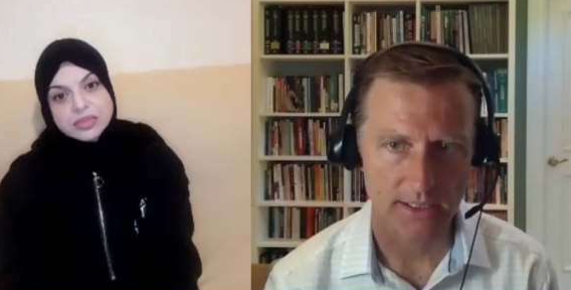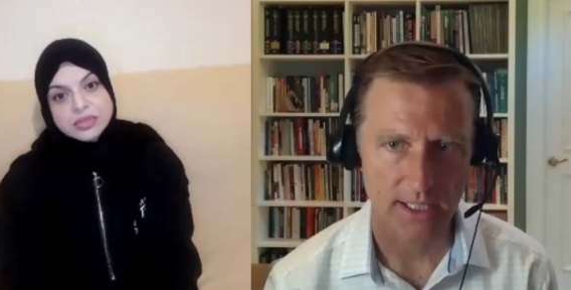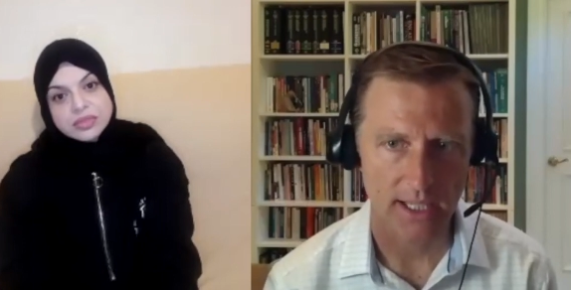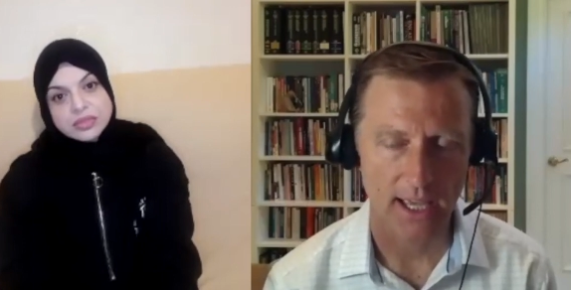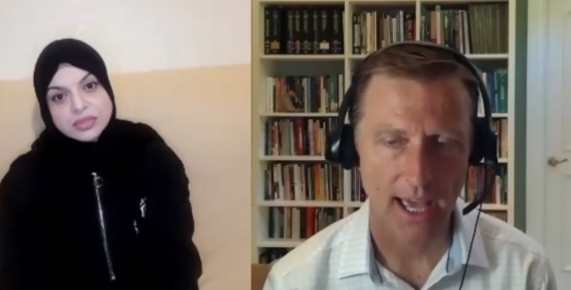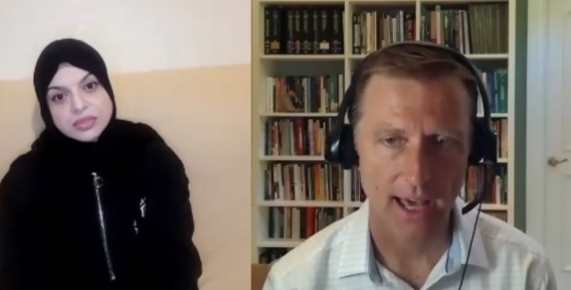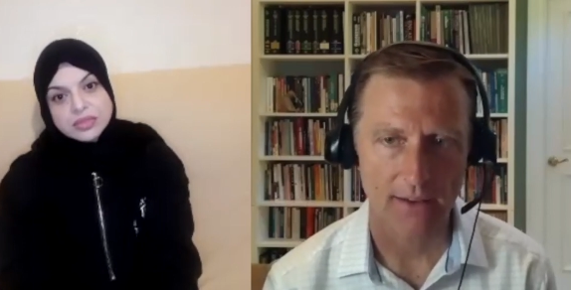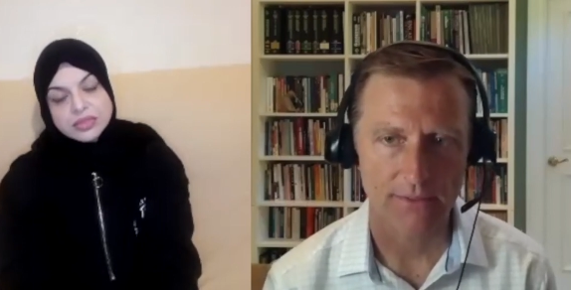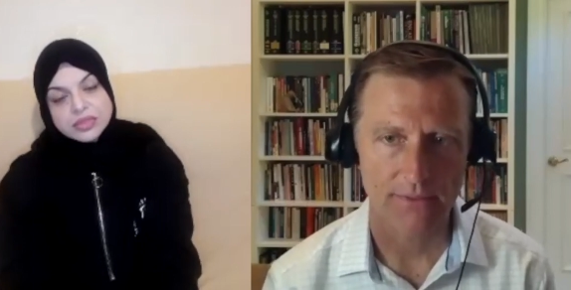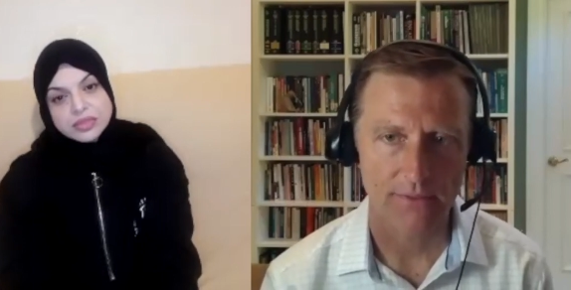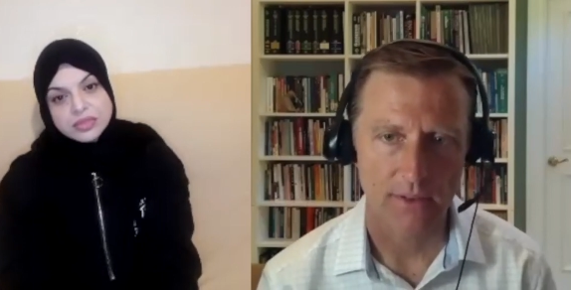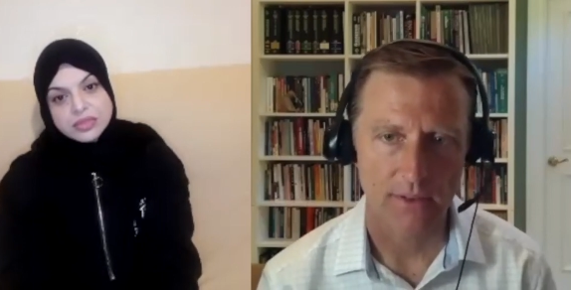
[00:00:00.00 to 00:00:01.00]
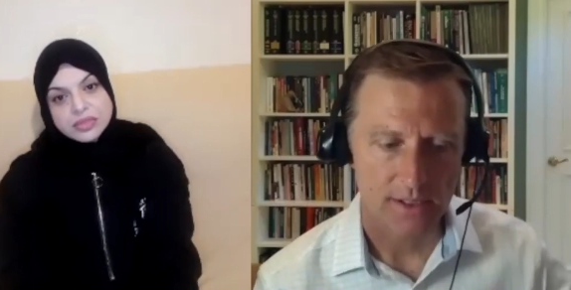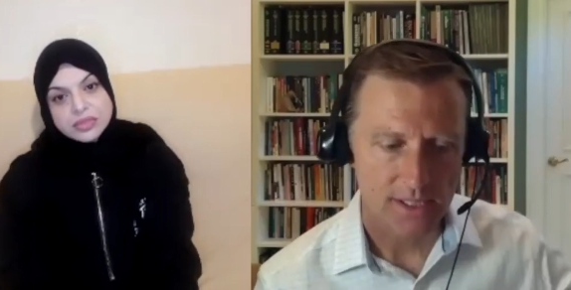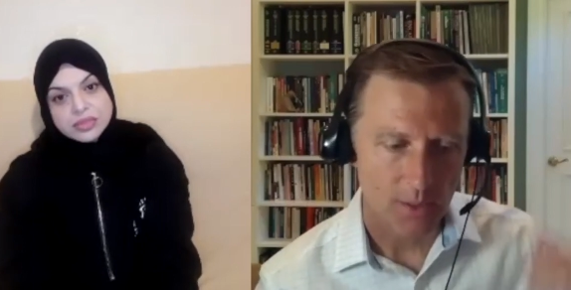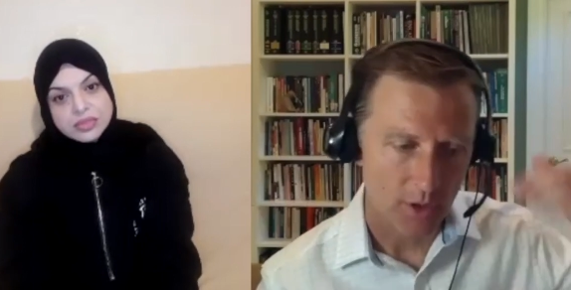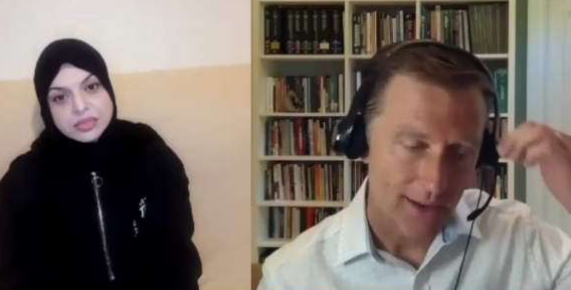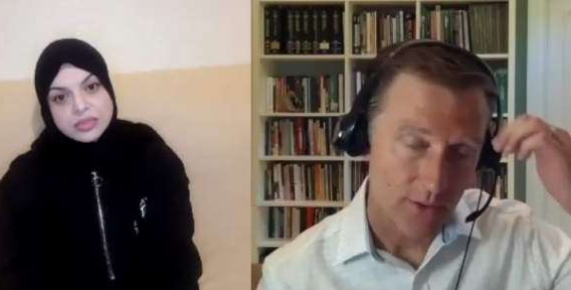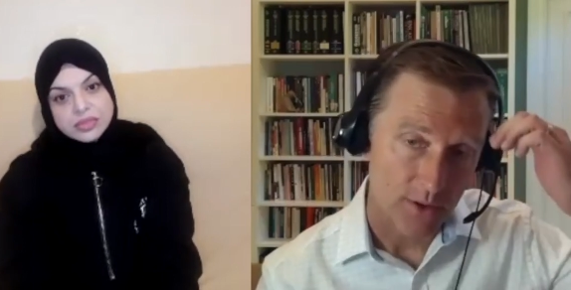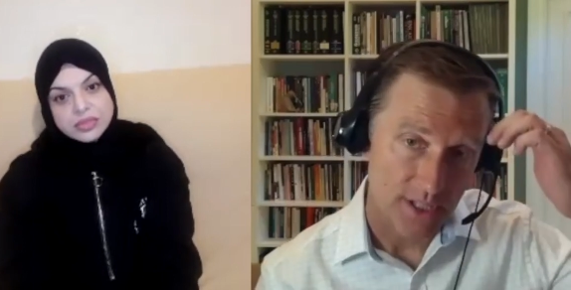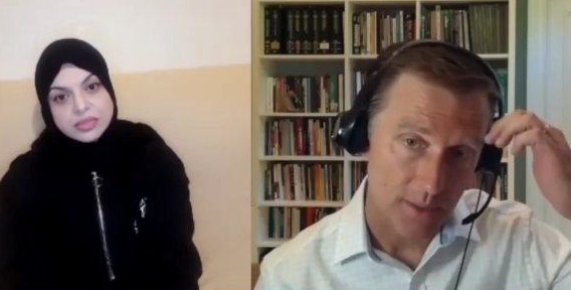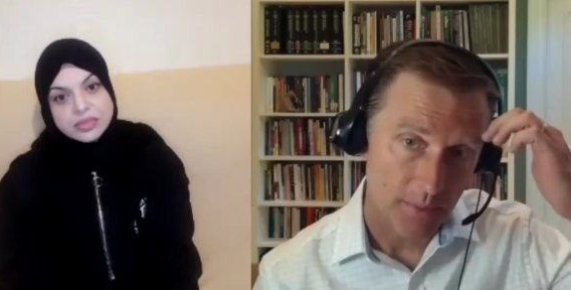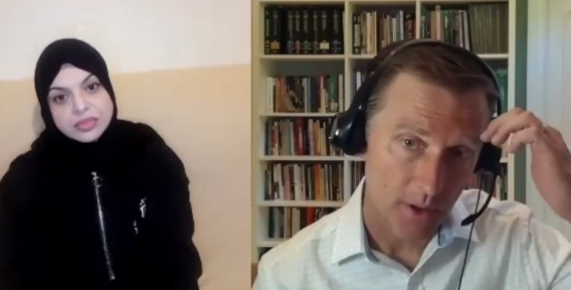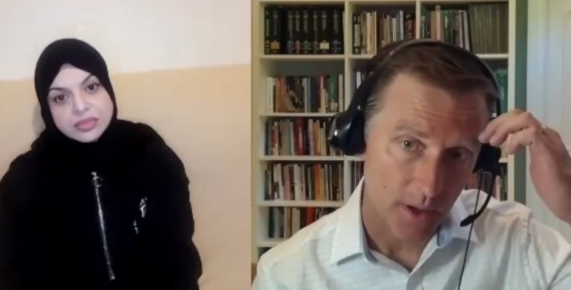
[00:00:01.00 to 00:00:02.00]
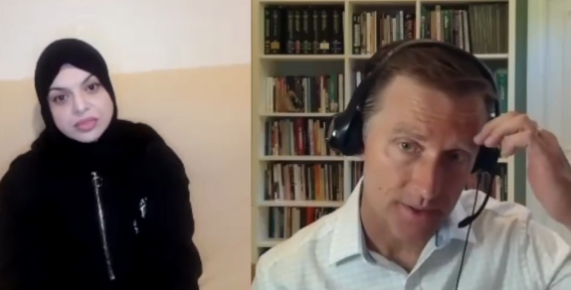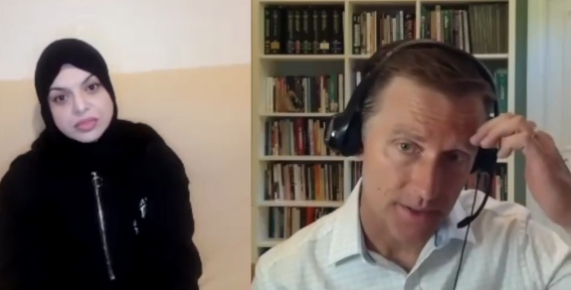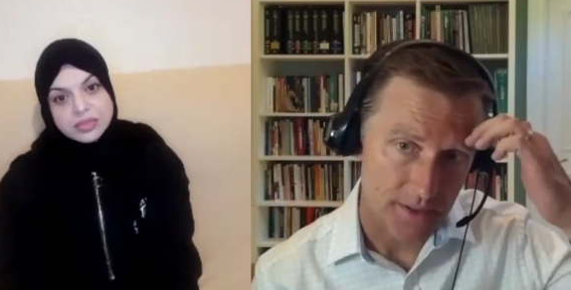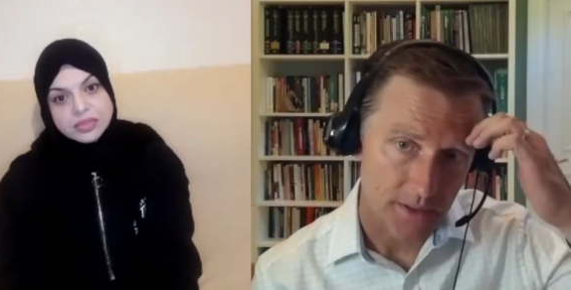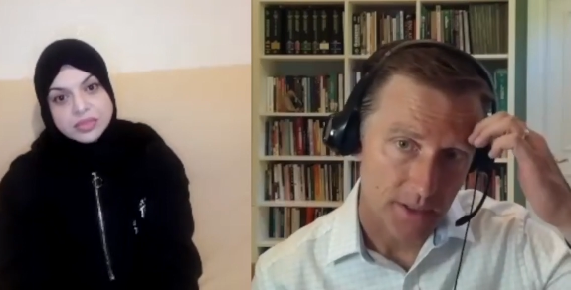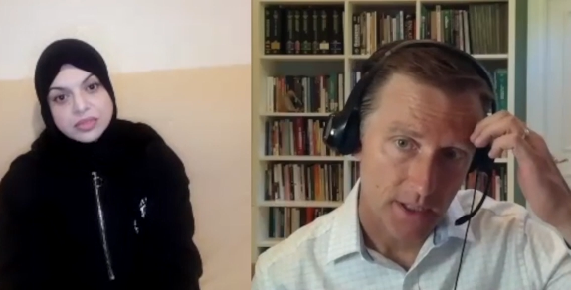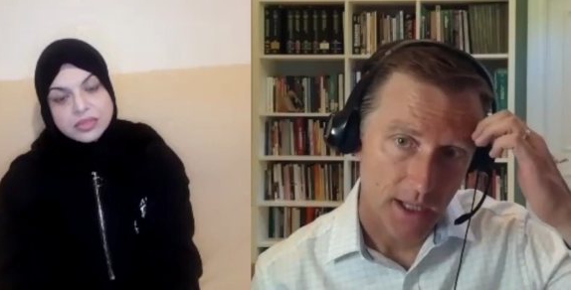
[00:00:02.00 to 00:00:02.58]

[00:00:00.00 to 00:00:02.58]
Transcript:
Speaker 1: to have someone have those impulses.